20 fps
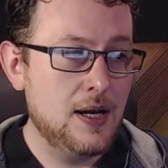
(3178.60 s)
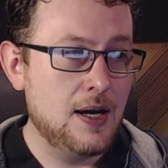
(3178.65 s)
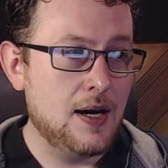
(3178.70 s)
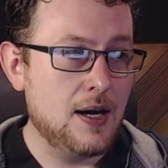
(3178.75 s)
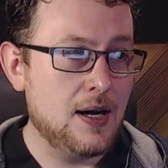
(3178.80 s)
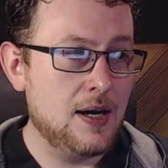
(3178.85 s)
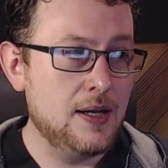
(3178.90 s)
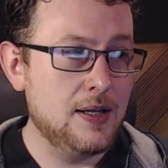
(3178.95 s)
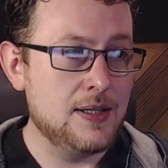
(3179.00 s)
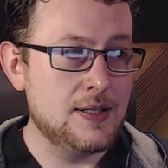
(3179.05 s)

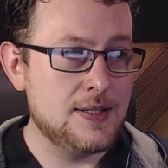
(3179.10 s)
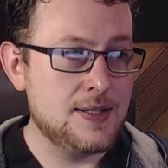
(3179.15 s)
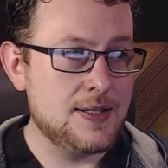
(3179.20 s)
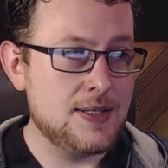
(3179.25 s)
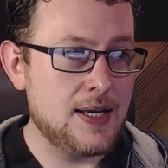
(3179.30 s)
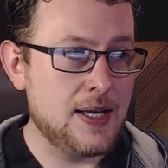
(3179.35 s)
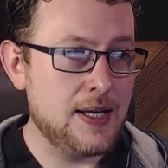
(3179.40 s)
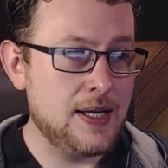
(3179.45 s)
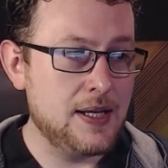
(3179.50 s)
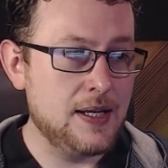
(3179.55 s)
I can
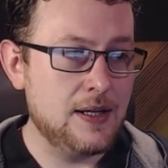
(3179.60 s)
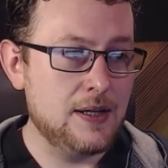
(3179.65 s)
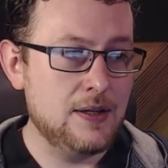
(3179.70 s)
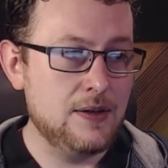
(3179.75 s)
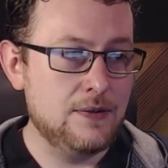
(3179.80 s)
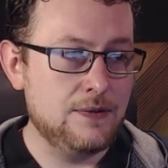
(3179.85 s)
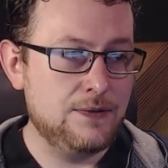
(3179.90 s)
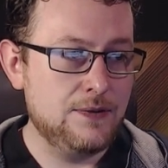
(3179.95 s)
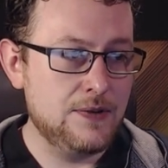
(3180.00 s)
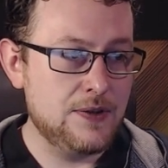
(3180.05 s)
say
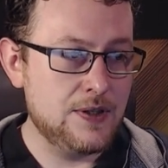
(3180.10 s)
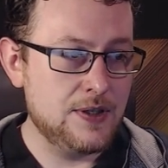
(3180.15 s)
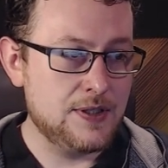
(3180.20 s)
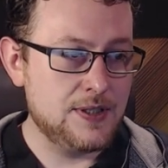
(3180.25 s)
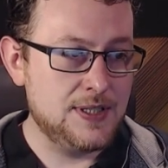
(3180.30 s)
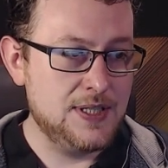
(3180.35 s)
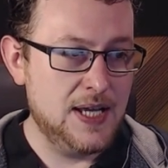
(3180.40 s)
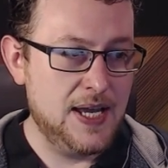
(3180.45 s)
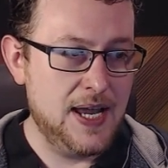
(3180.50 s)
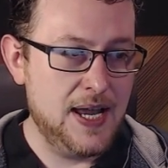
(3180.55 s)
for the
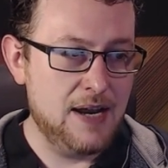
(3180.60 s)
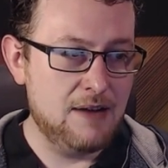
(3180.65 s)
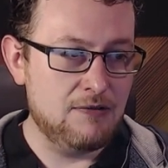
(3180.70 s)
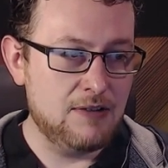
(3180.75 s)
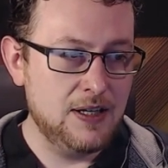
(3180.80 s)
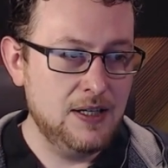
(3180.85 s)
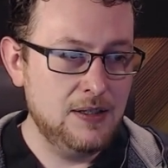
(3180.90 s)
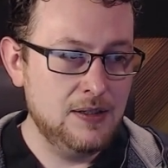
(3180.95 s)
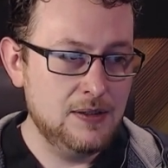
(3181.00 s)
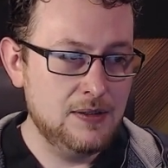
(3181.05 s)

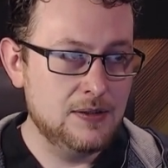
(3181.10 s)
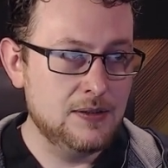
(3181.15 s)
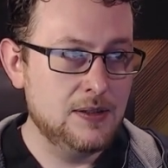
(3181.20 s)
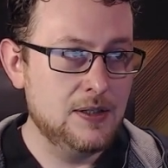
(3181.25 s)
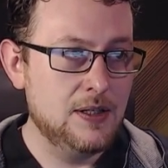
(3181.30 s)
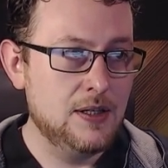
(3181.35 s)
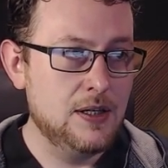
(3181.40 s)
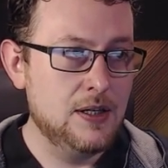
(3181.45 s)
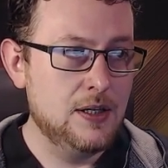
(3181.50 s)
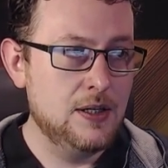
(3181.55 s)
tearing,
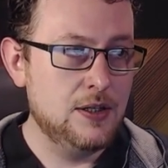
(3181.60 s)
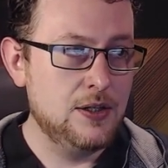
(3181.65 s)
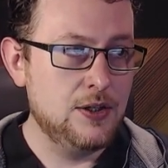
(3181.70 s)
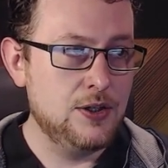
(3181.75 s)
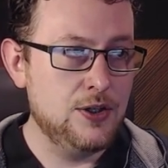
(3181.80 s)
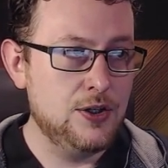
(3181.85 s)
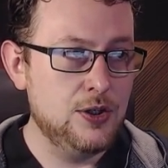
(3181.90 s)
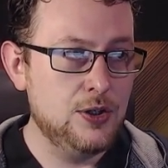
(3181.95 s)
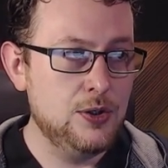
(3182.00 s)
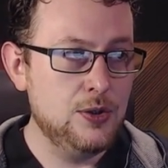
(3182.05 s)

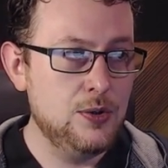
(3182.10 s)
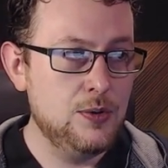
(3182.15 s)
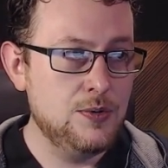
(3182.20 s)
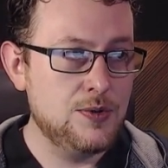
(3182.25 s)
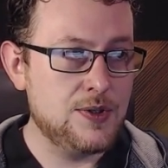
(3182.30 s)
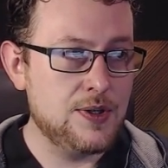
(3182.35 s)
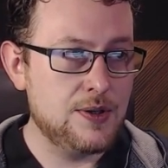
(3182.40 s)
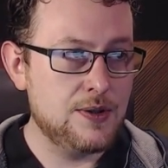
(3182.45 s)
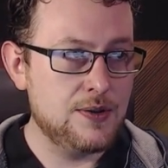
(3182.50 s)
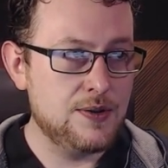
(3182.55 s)
use
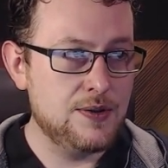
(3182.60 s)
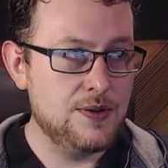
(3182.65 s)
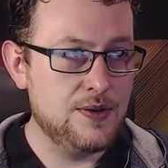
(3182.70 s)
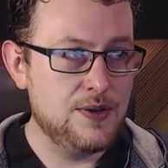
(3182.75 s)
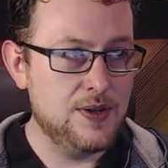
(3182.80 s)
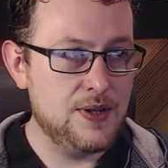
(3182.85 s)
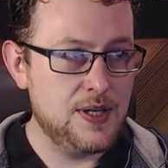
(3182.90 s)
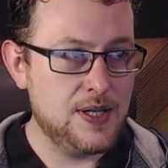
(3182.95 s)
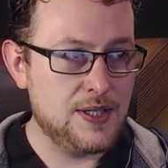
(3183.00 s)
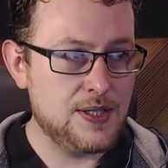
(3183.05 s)

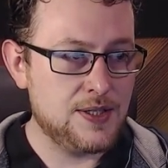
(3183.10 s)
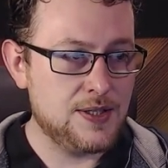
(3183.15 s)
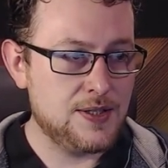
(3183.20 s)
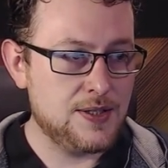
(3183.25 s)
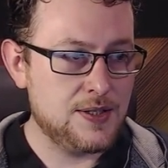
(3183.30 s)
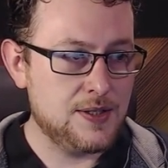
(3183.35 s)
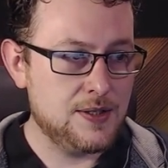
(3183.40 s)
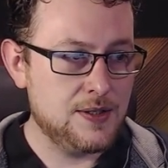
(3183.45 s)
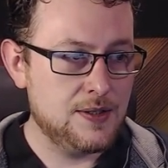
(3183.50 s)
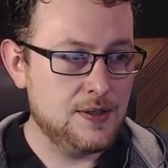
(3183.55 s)

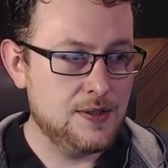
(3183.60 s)
this